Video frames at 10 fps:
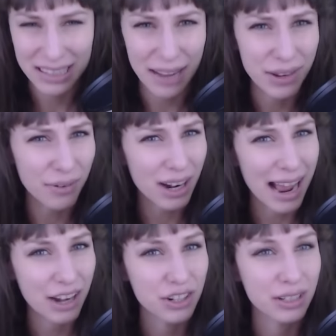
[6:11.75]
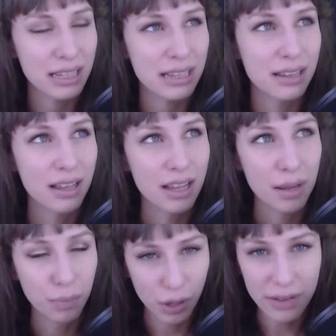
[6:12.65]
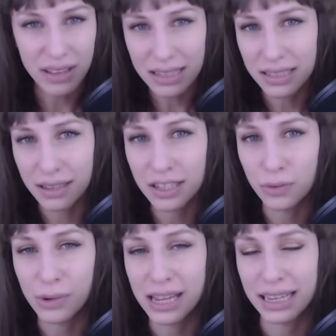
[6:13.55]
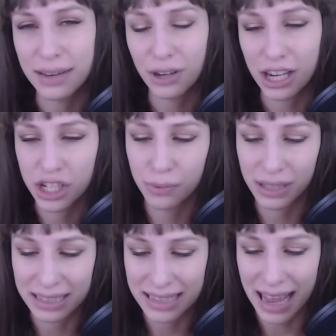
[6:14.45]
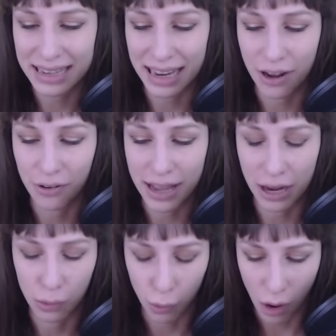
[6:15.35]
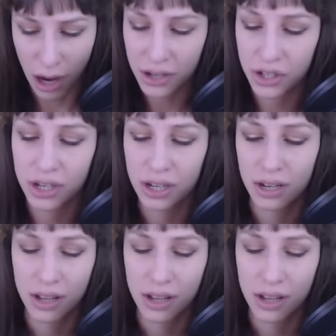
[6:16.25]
I've never actually, previous to this week, I never actually really sat down and watched